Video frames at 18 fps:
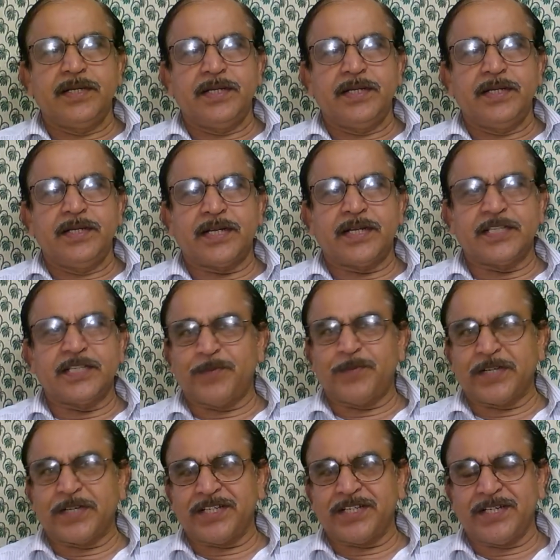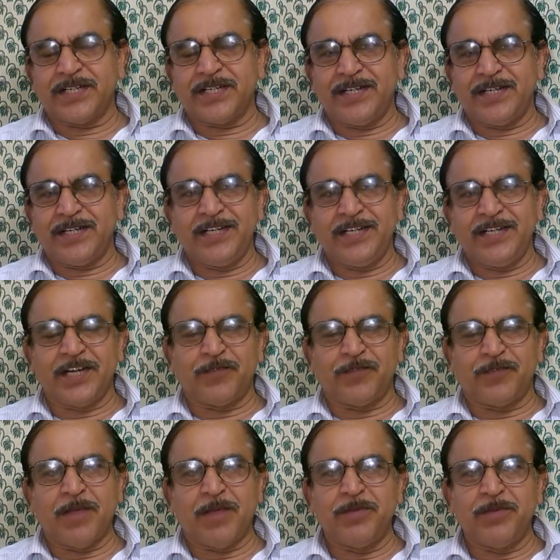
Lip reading: Respected dear family